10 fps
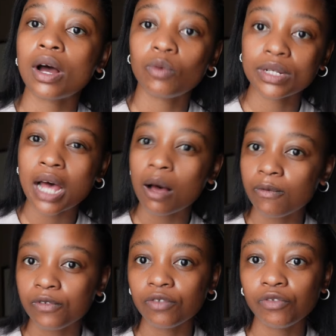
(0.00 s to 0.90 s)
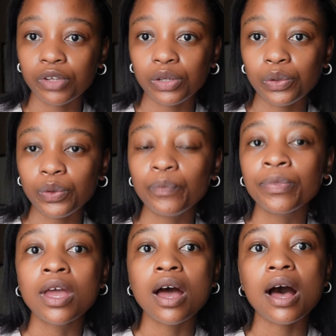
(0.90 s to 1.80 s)
was helpful for you.
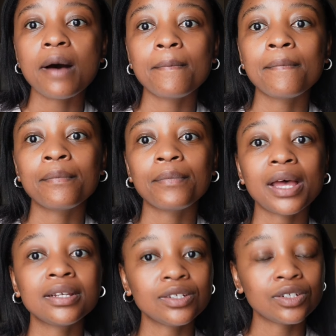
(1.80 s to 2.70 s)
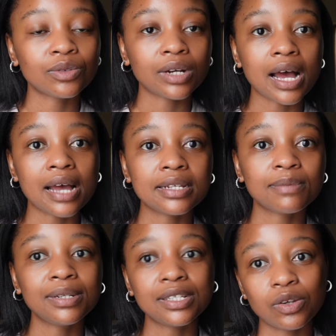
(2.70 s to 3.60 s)
As usual, guys,
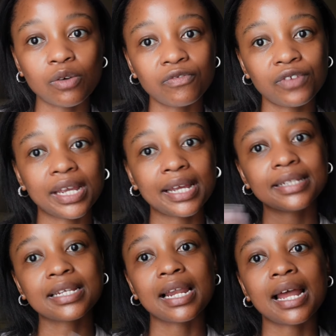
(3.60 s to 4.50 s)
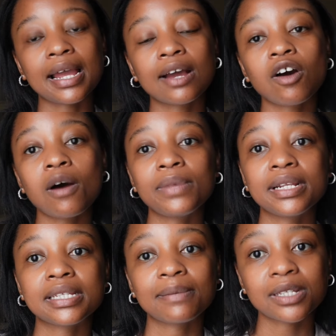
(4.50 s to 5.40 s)
please don't forget to like,
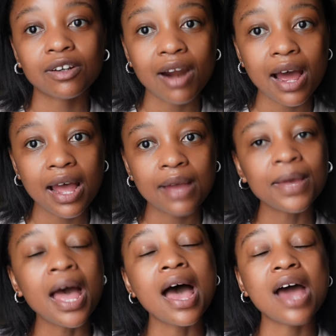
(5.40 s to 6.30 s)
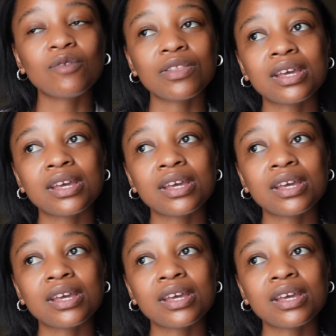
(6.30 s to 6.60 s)
comment, subscribe. And one